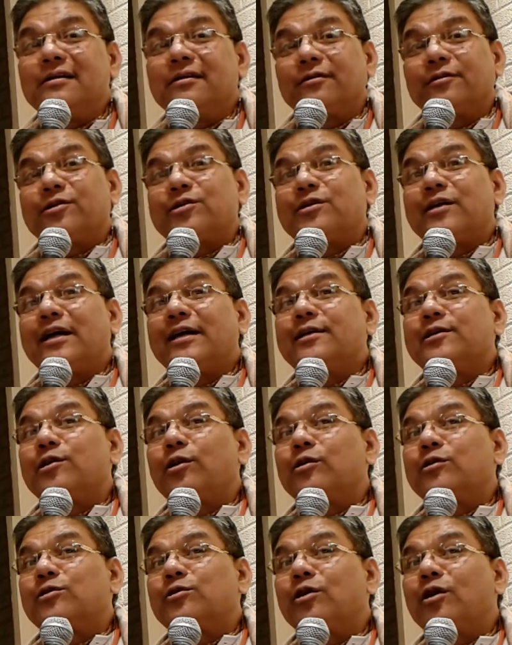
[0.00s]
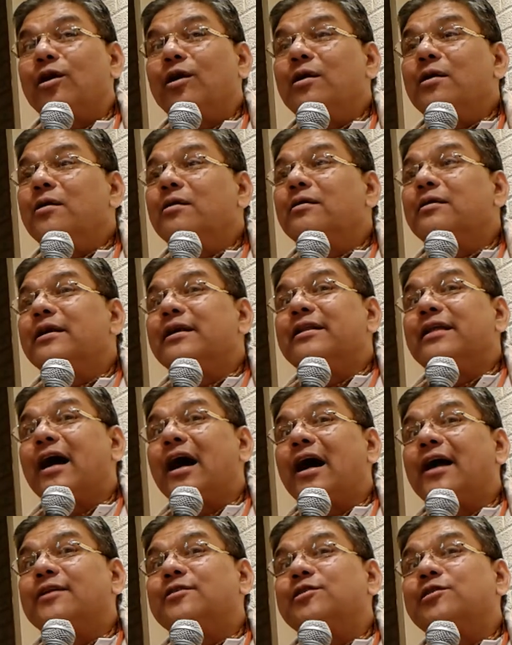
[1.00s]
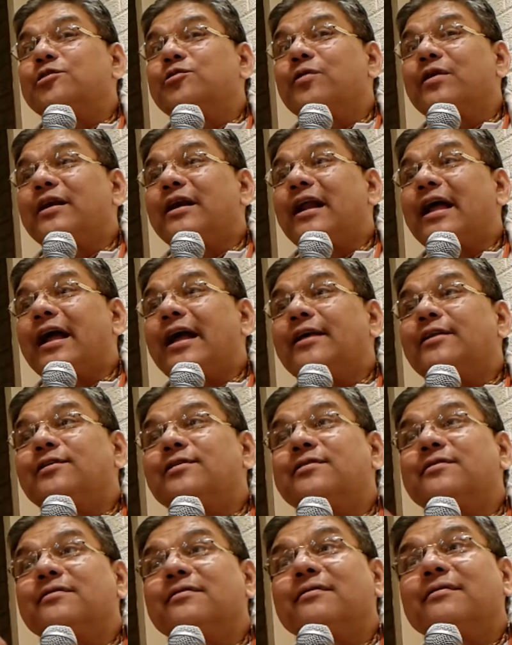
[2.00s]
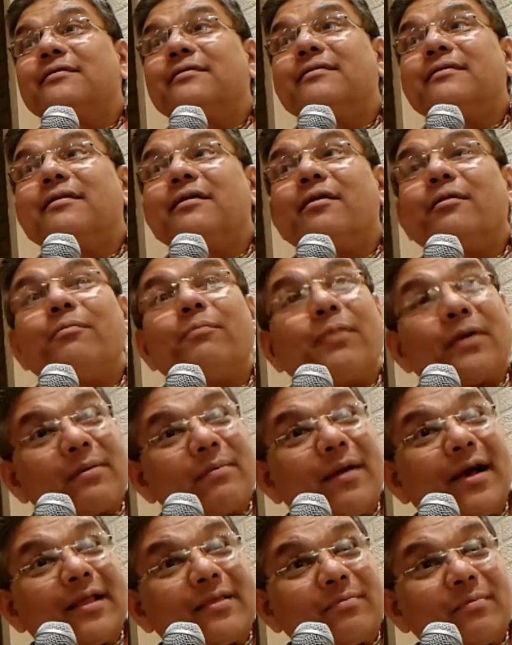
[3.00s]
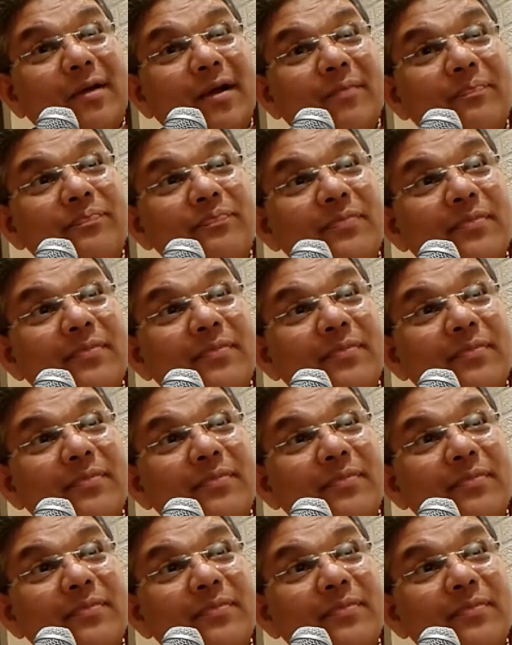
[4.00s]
Krishna is also in the heart situated as Paramatma.